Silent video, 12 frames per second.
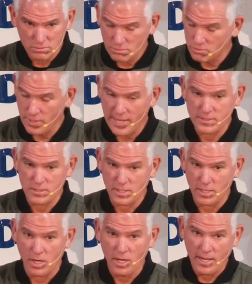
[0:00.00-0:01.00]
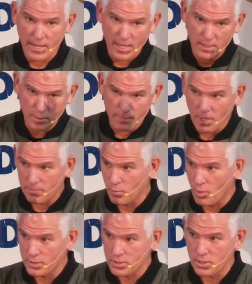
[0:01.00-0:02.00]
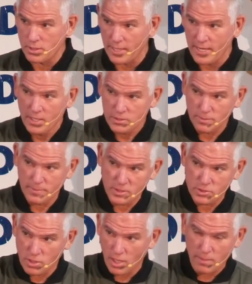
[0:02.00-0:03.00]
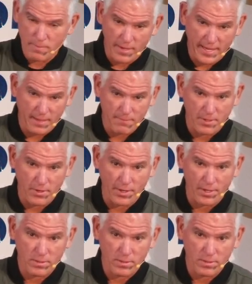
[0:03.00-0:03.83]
So Ann's on here. Ann, you're probably watching online. So let me just talk about Ann Perry.